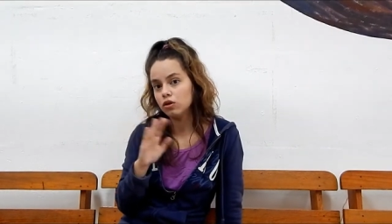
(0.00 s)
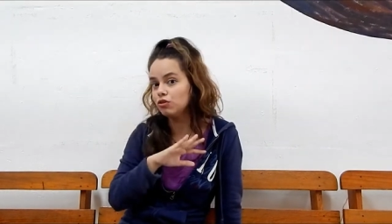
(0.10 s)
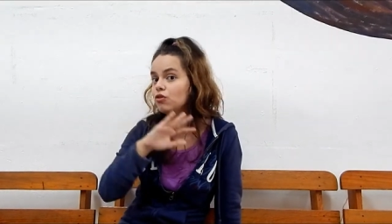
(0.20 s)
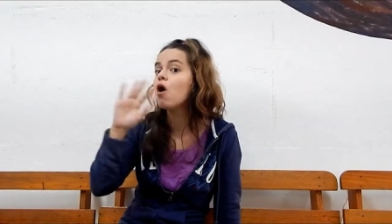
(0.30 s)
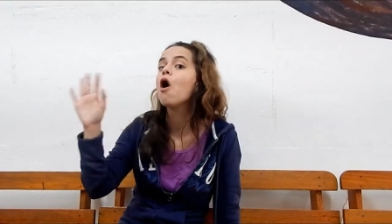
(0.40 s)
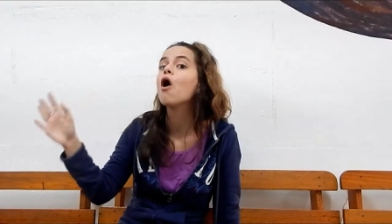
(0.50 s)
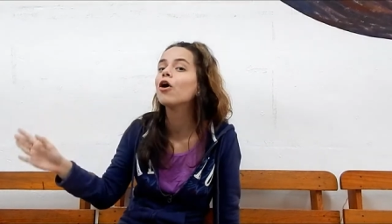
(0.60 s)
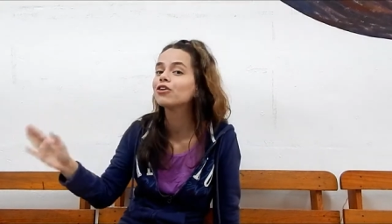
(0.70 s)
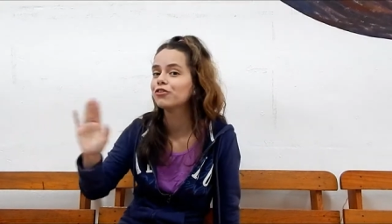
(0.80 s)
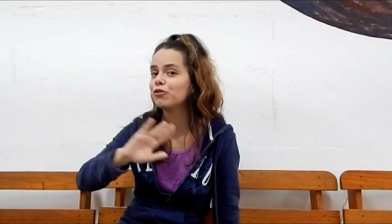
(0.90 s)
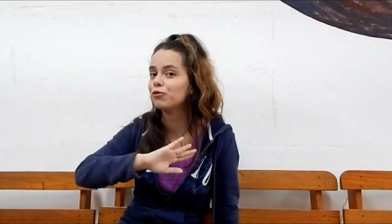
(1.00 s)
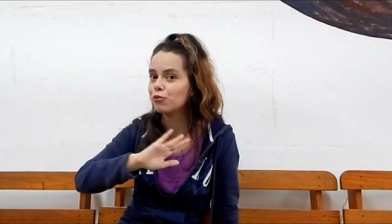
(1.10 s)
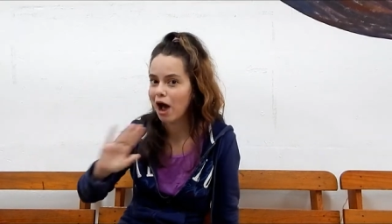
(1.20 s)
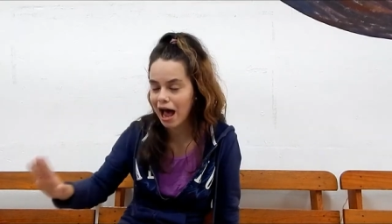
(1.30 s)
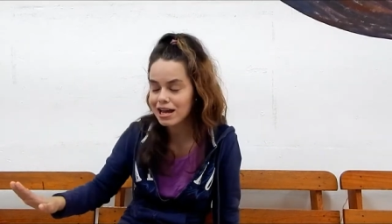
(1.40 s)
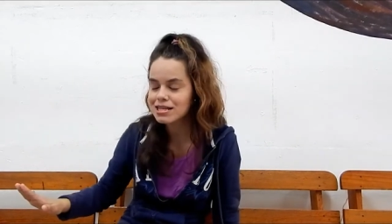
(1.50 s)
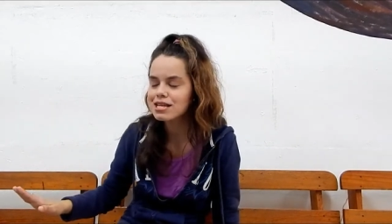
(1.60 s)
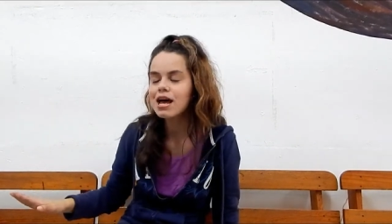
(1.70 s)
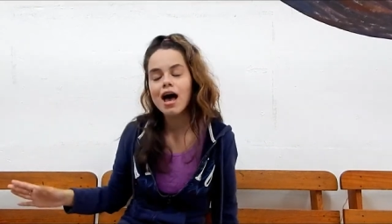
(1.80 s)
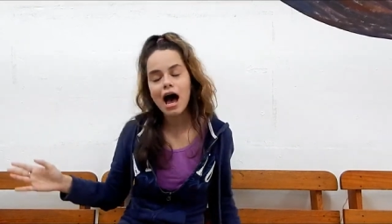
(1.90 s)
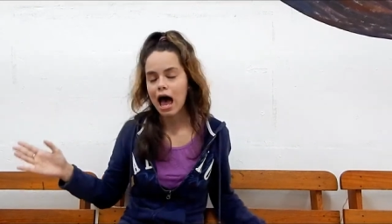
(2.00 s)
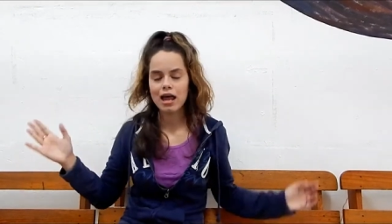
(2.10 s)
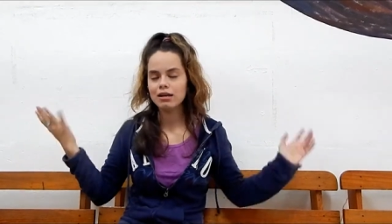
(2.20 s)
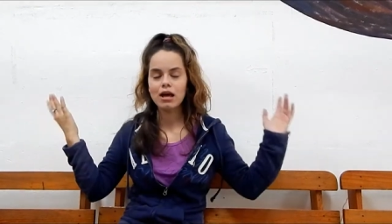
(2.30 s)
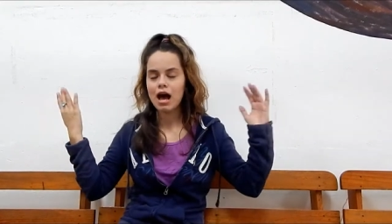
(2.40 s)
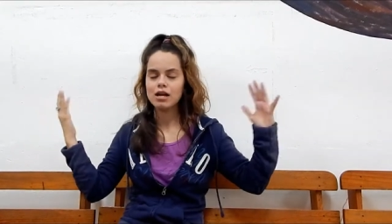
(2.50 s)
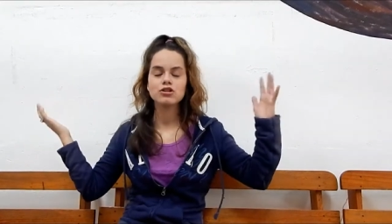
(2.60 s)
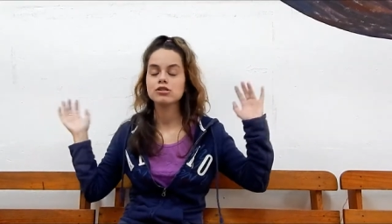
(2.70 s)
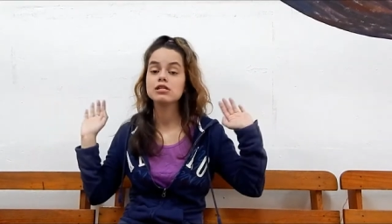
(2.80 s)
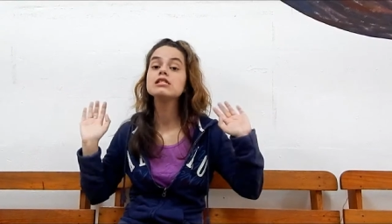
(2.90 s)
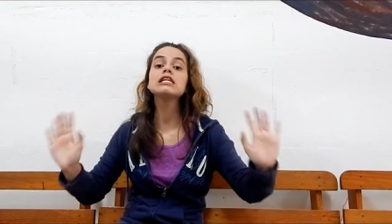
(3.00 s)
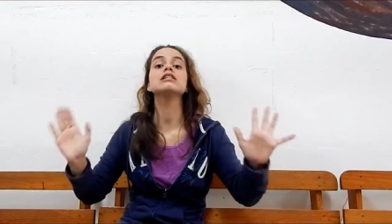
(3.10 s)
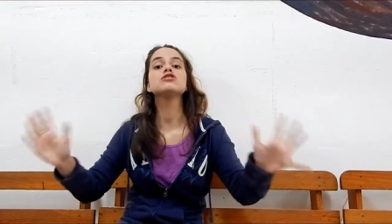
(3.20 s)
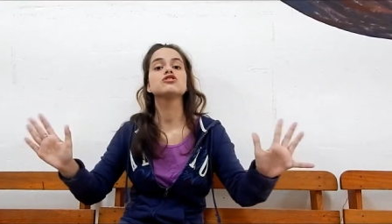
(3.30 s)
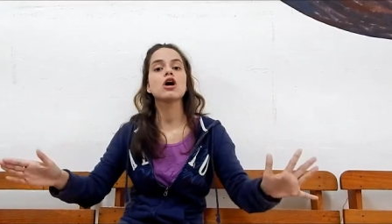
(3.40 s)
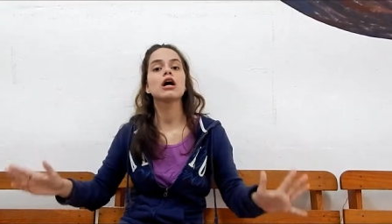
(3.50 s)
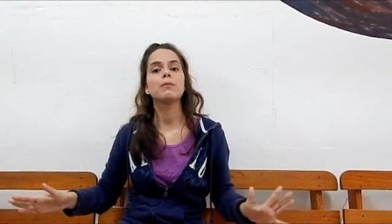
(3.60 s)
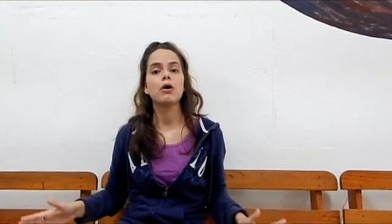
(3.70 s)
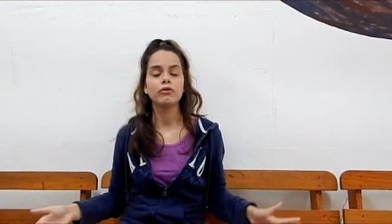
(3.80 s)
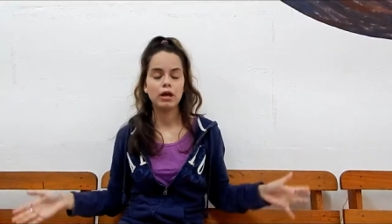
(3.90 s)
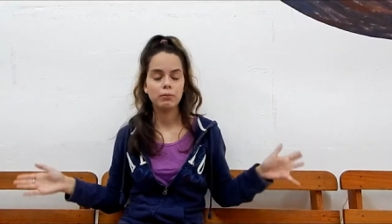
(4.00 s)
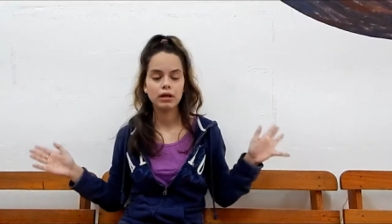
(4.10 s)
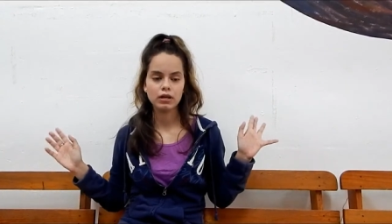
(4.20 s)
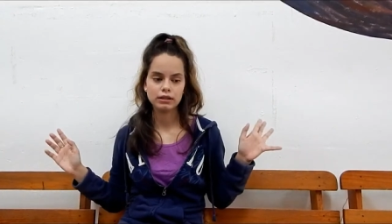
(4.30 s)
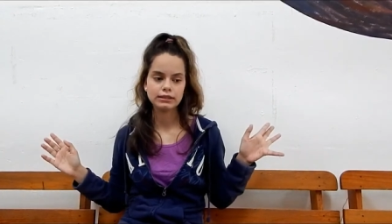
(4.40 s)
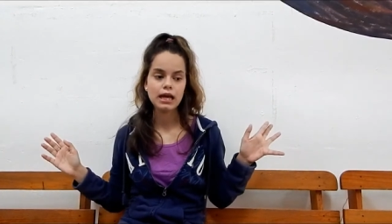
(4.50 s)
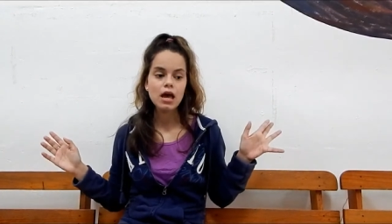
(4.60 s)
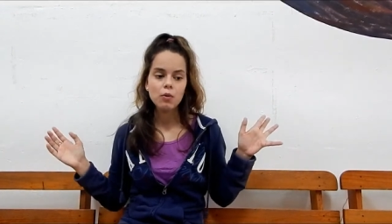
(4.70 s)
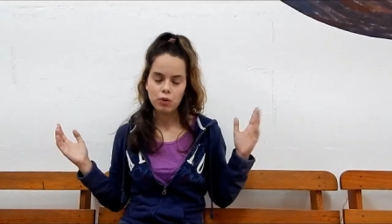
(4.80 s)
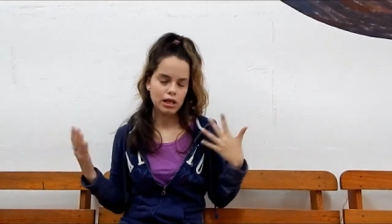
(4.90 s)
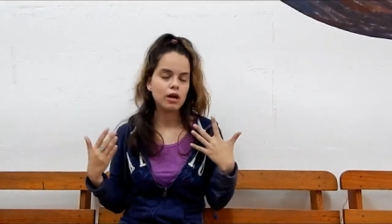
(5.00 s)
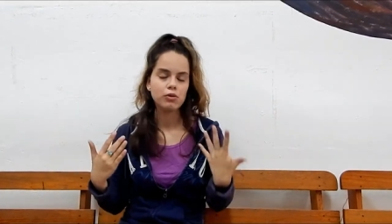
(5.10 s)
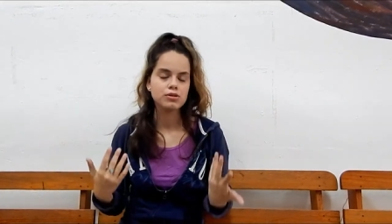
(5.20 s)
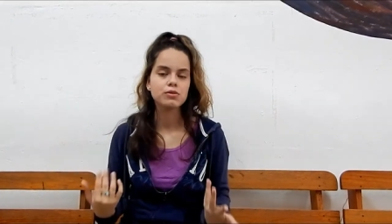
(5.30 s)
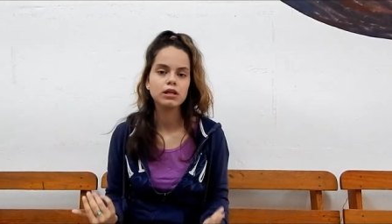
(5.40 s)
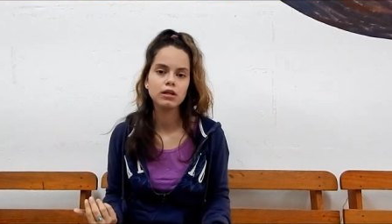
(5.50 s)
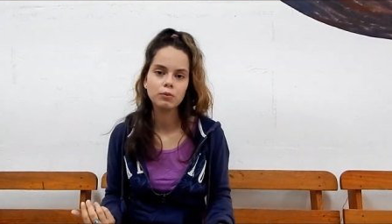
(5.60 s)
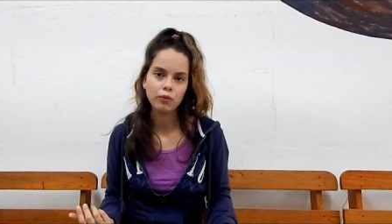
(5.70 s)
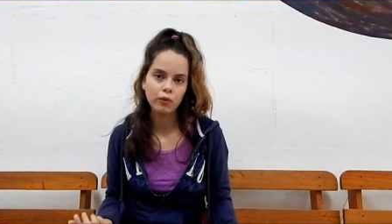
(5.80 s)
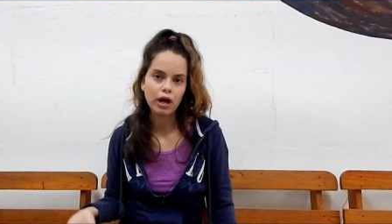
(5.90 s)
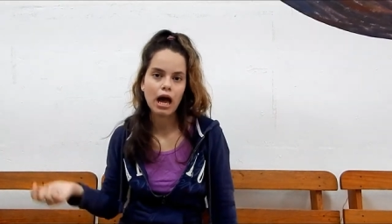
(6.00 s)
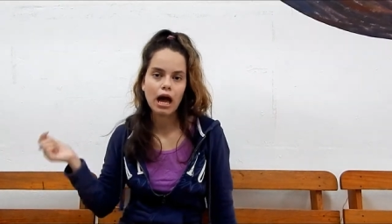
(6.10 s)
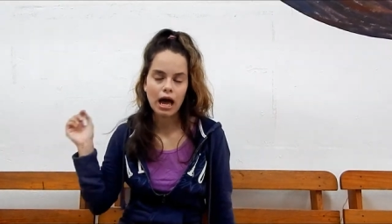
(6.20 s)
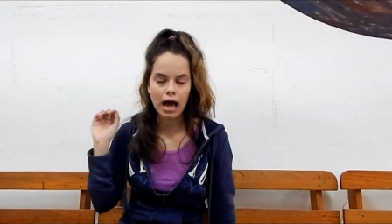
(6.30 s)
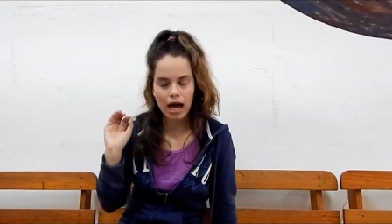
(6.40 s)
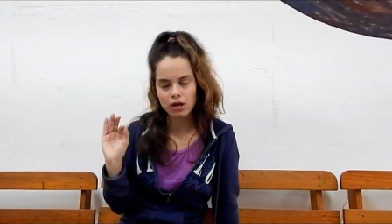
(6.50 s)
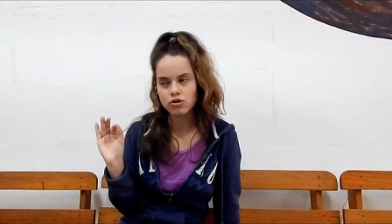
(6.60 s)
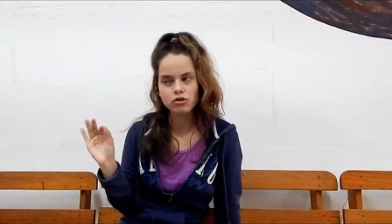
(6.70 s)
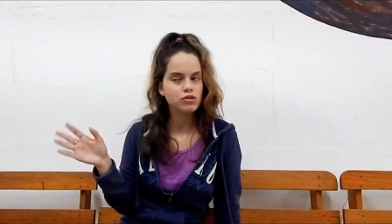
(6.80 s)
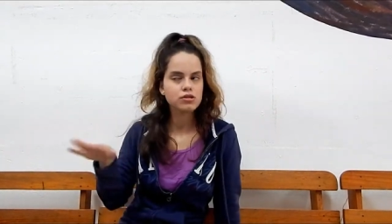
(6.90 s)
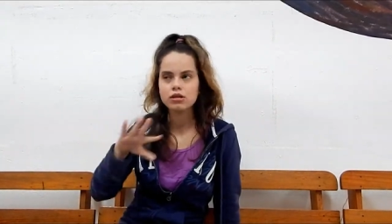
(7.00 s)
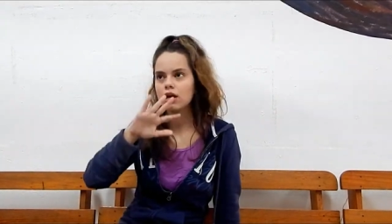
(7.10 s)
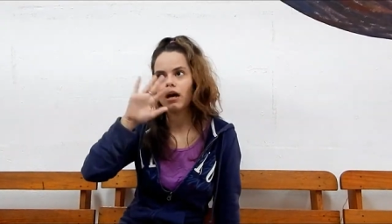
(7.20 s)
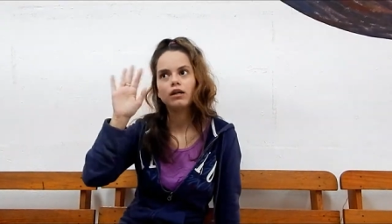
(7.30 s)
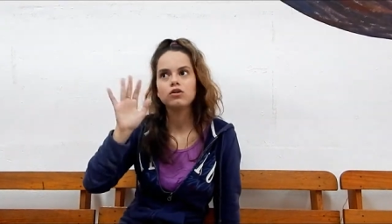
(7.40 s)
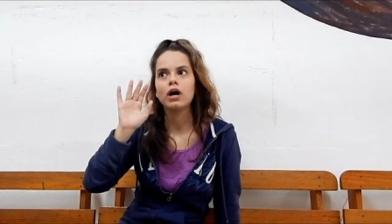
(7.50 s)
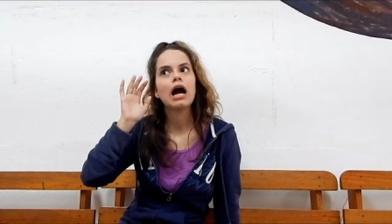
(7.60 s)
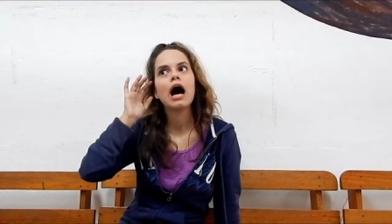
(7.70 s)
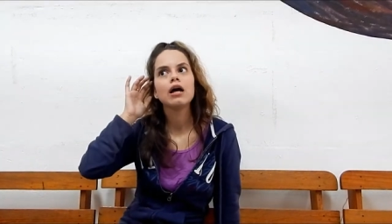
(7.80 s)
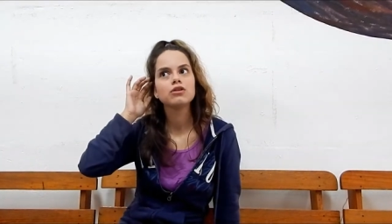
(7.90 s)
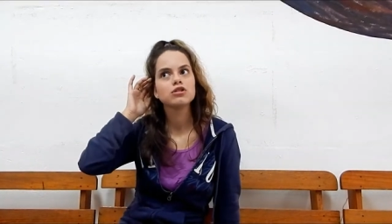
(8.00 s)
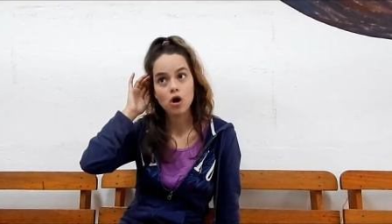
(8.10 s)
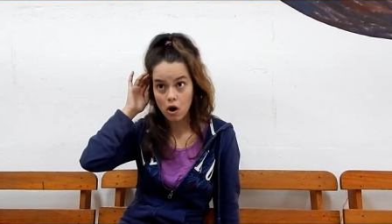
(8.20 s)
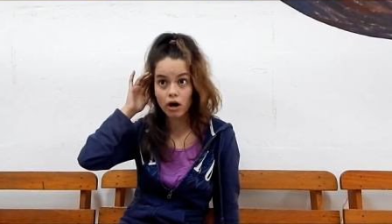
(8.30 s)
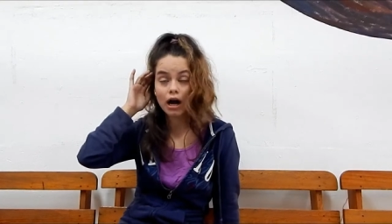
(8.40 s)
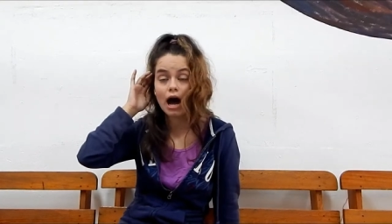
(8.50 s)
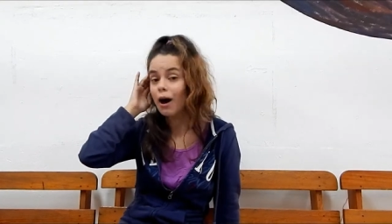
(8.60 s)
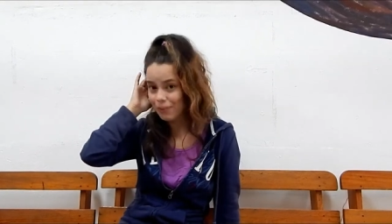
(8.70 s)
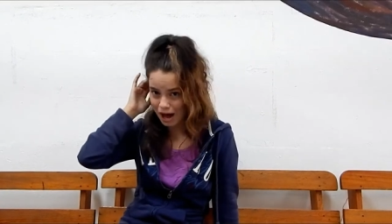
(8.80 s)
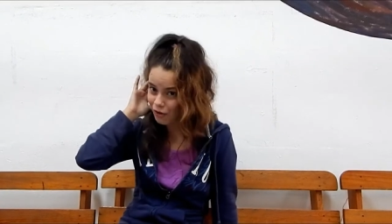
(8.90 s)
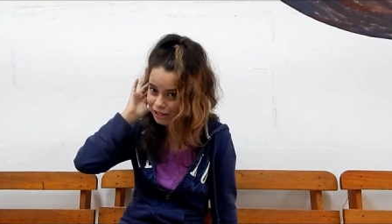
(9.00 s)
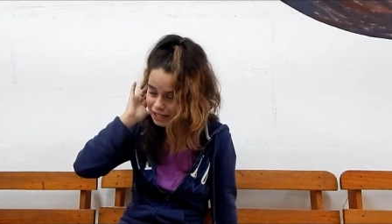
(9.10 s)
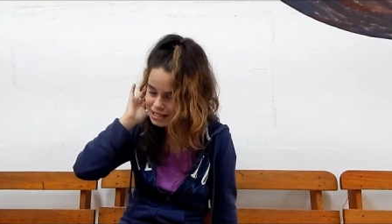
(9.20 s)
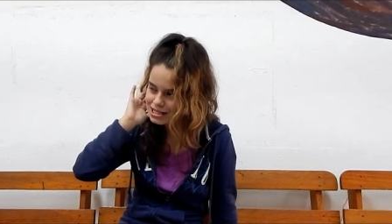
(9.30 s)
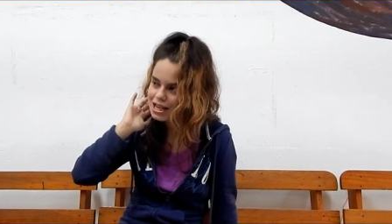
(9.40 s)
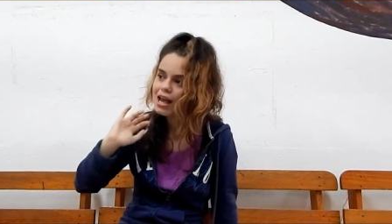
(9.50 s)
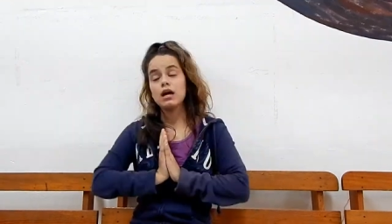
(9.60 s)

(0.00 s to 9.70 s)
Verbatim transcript: not right and I just need to talk about them because while I was reading the book I just, I knew I had to talk about it.